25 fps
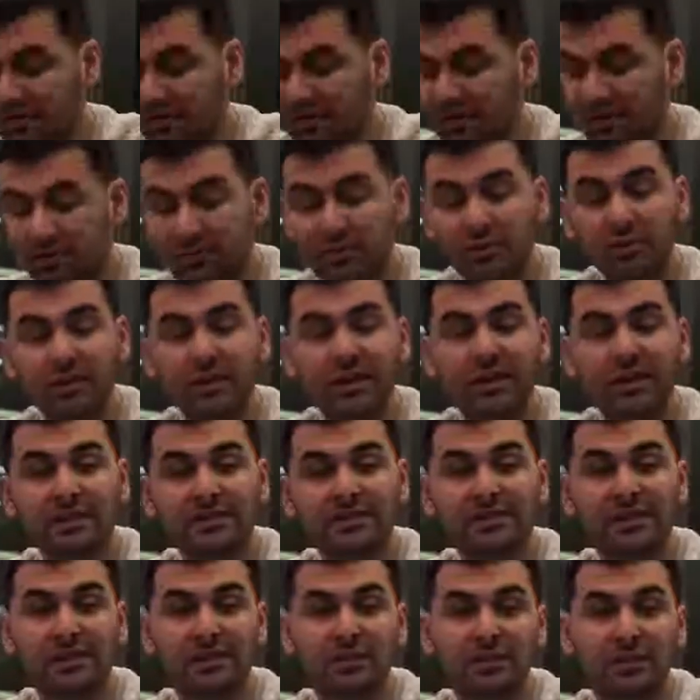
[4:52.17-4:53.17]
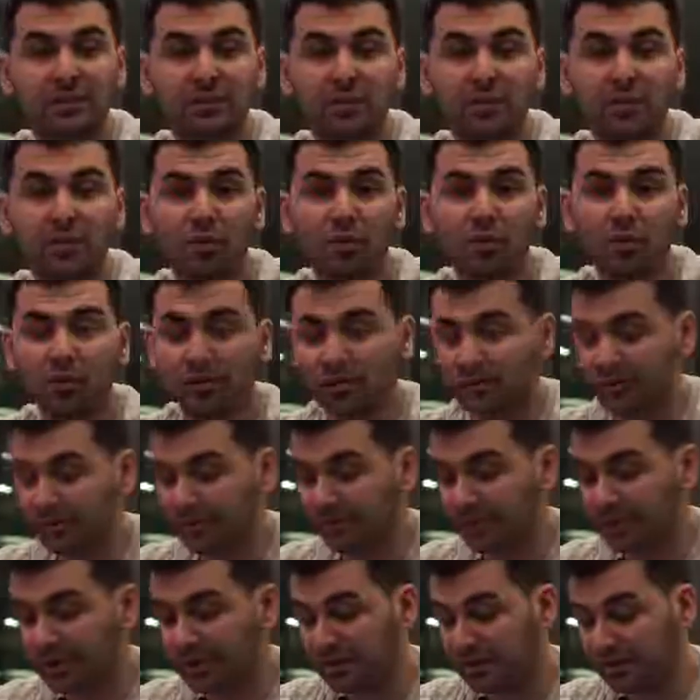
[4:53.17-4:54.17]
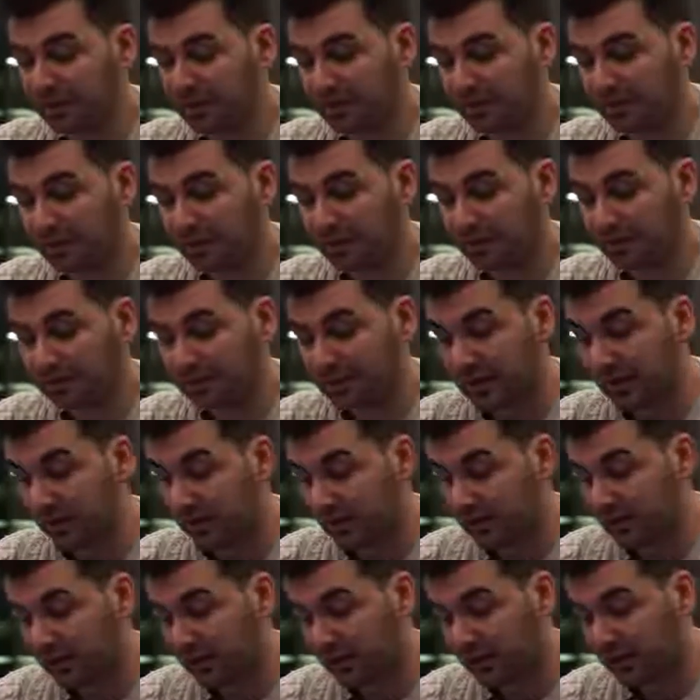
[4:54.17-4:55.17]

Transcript: So if you can send me more information about it, that would be